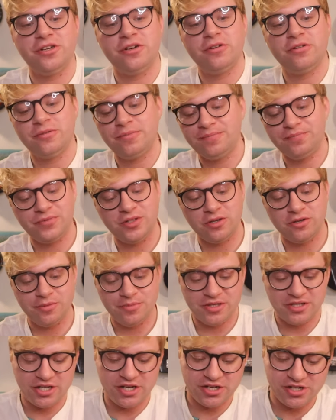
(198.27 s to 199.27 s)
No
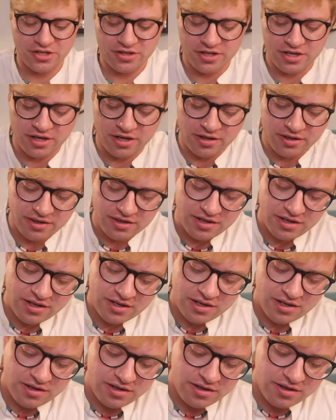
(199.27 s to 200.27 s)
imitation there.
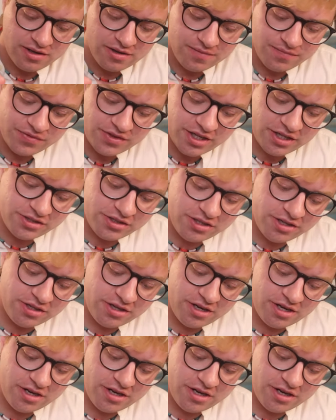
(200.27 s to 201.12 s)
That's good to